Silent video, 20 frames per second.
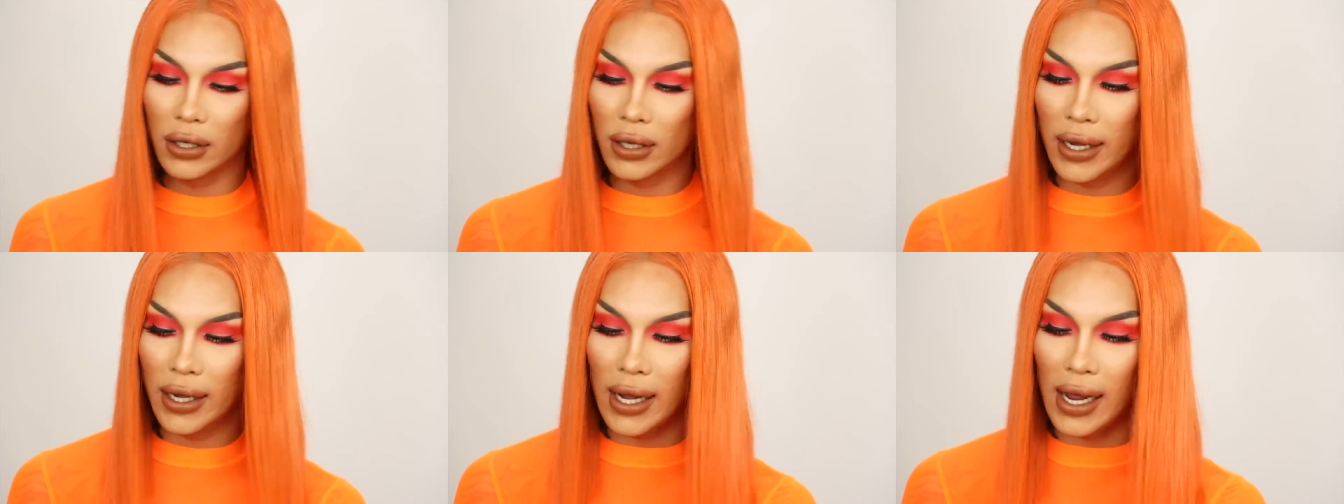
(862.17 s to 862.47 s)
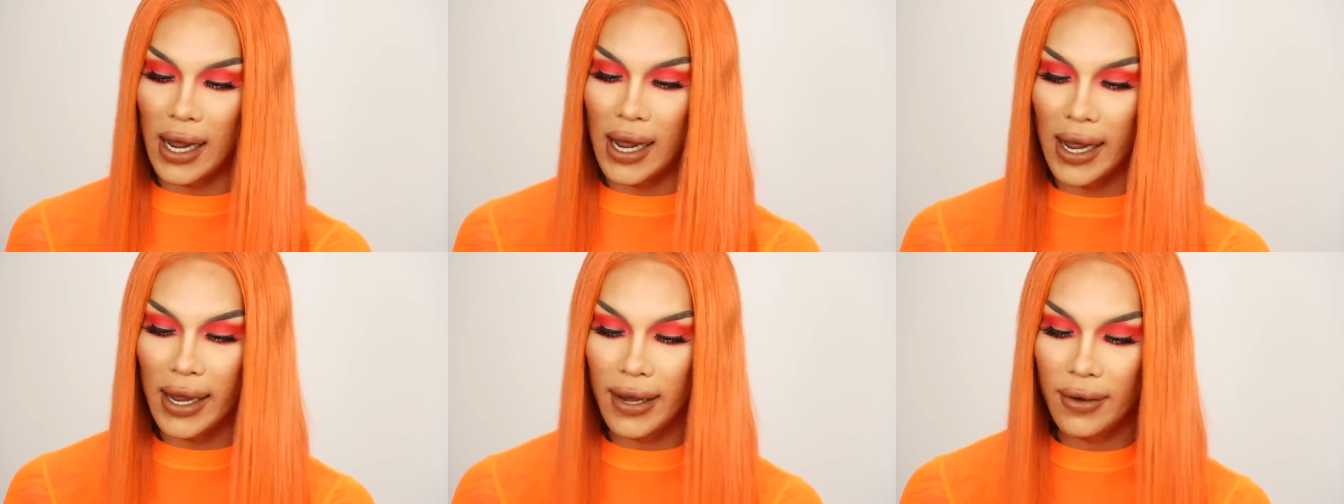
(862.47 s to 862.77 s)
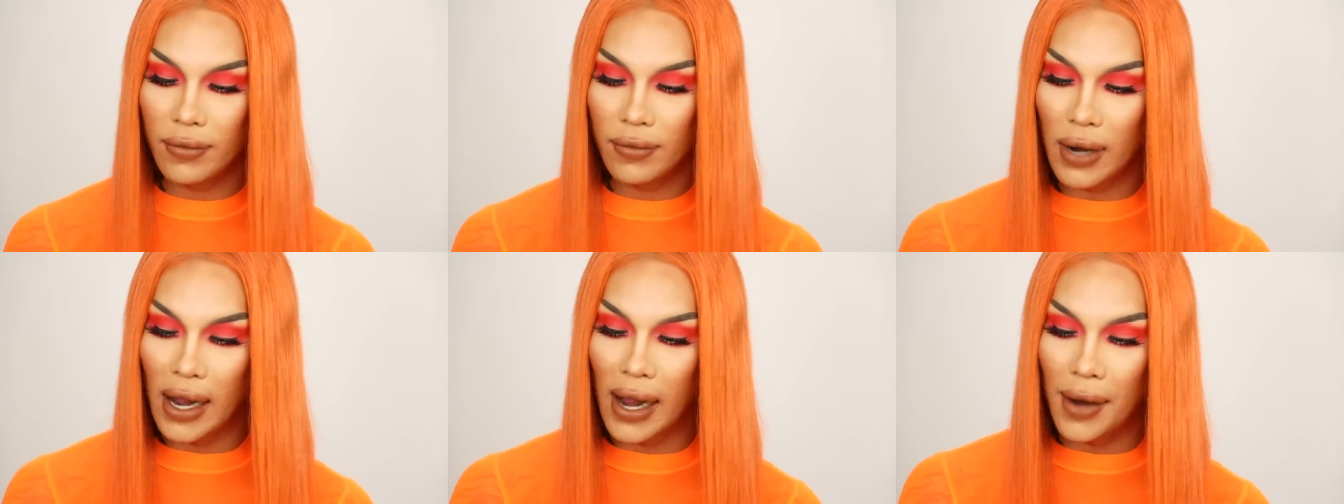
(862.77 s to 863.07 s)
Like, I
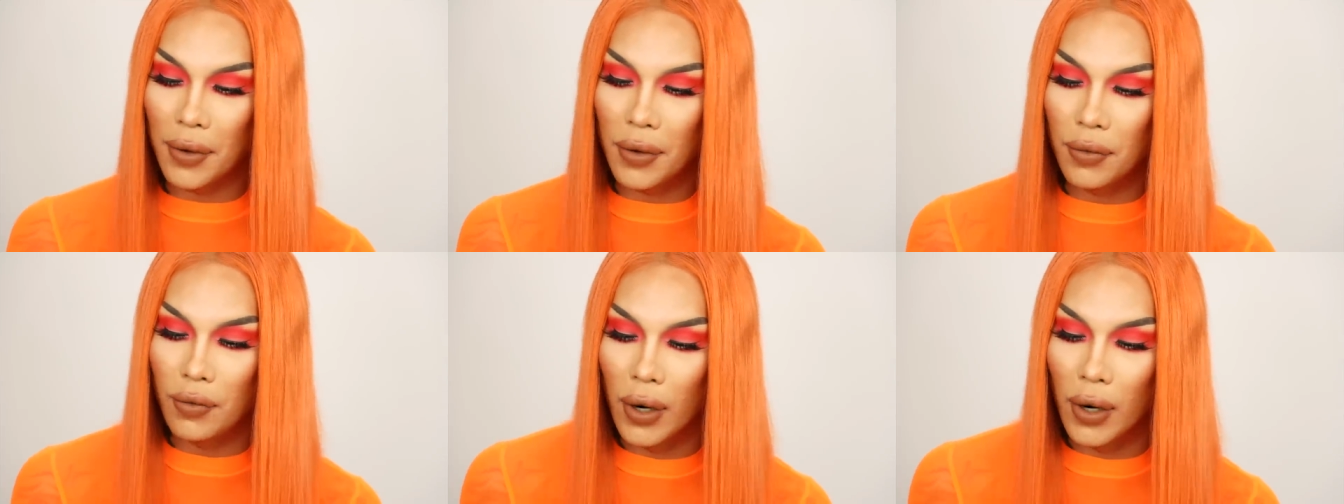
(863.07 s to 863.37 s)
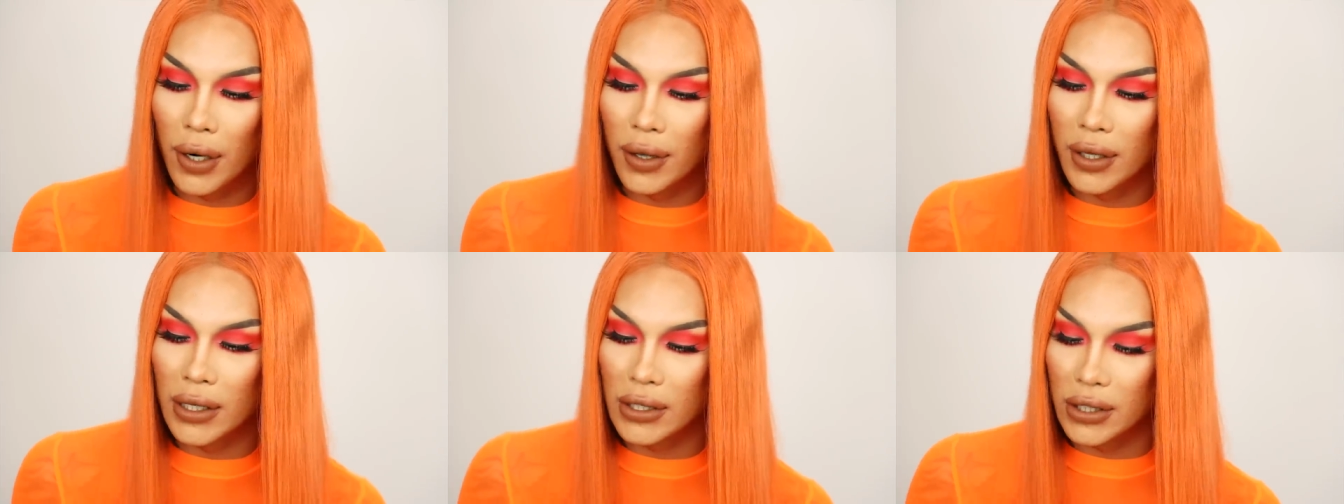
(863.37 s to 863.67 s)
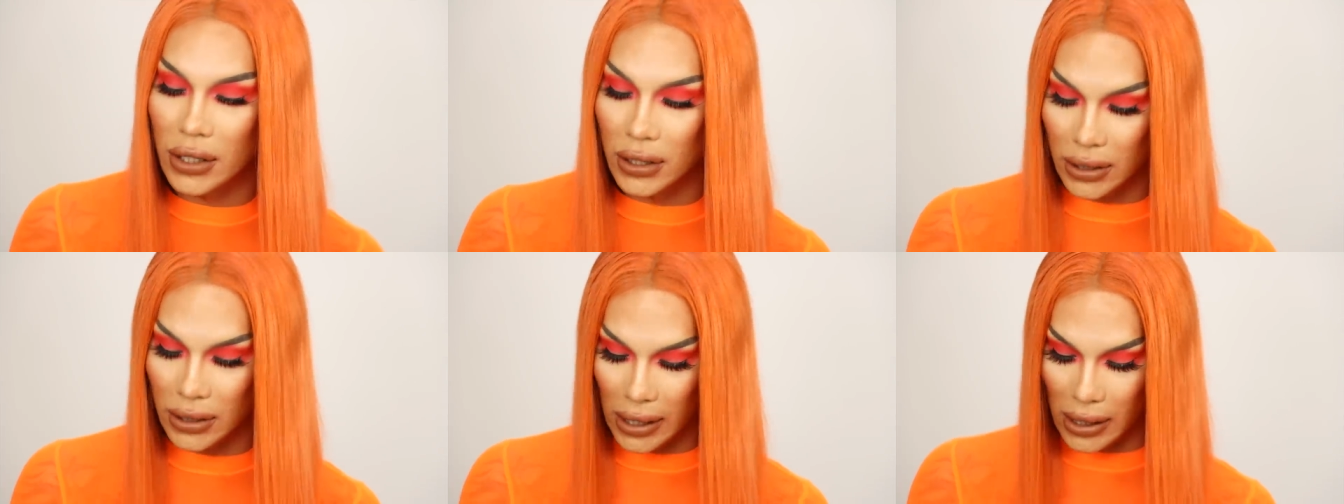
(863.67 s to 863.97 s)
would wear this
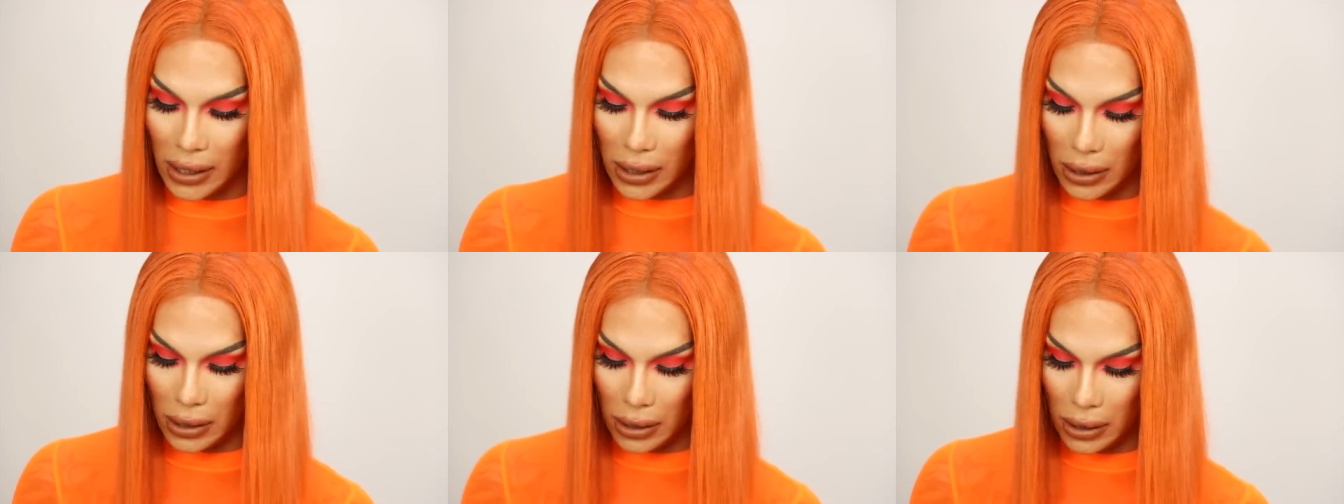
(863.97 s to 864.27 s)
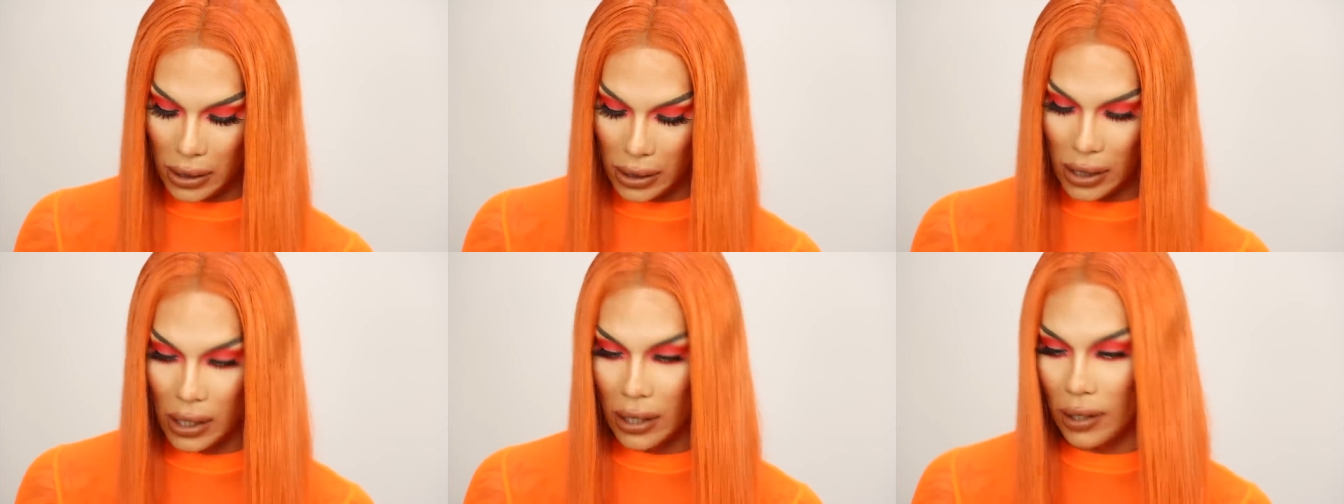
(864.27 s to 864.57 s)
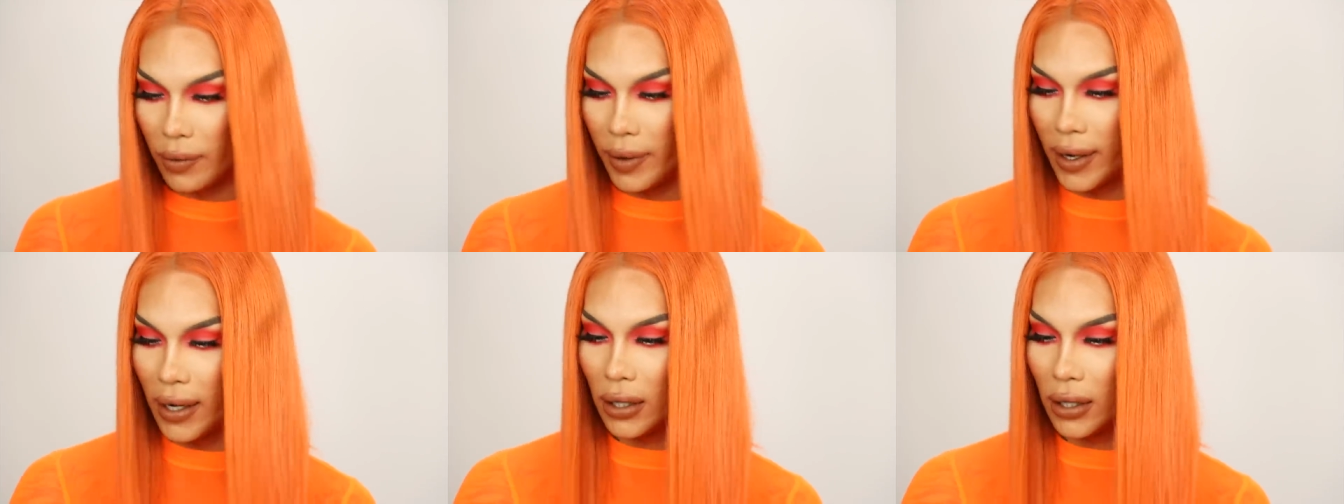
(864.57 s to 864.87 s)
just, like, on
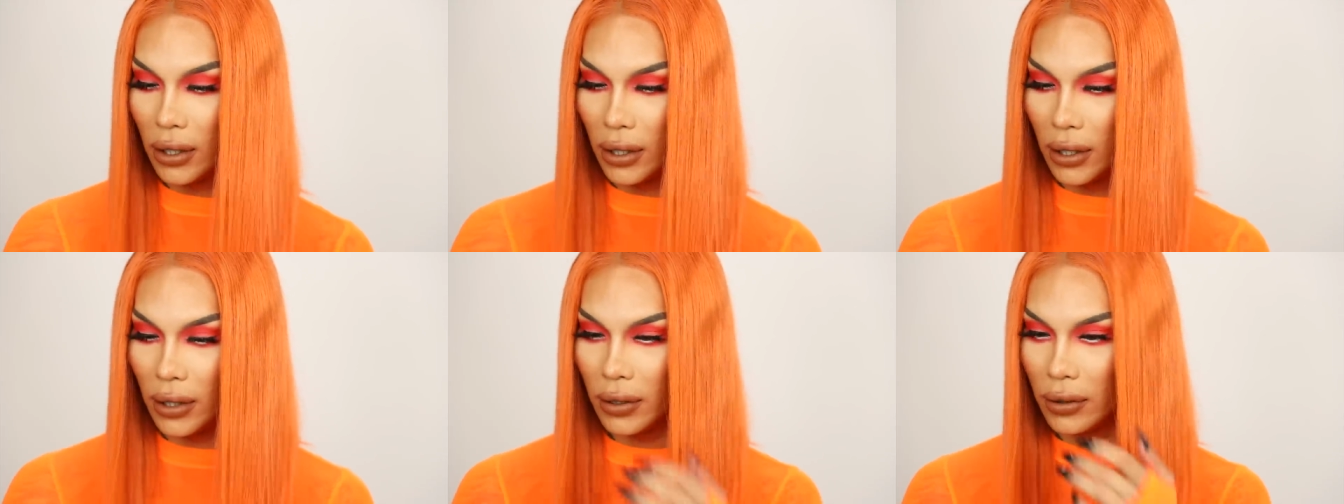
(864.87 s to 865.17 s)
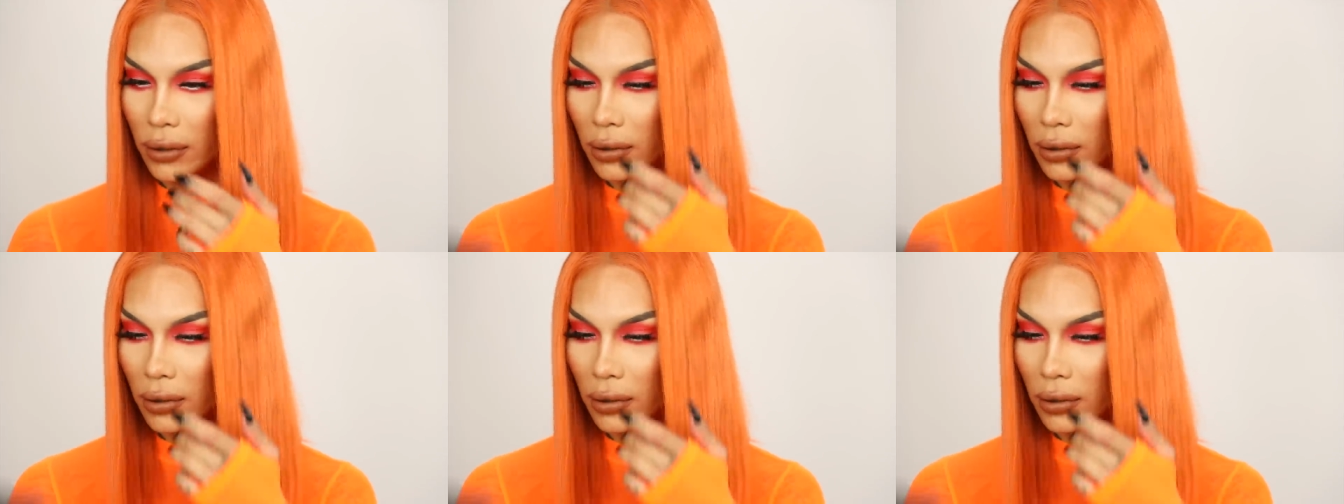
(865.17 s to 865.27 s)
a regular.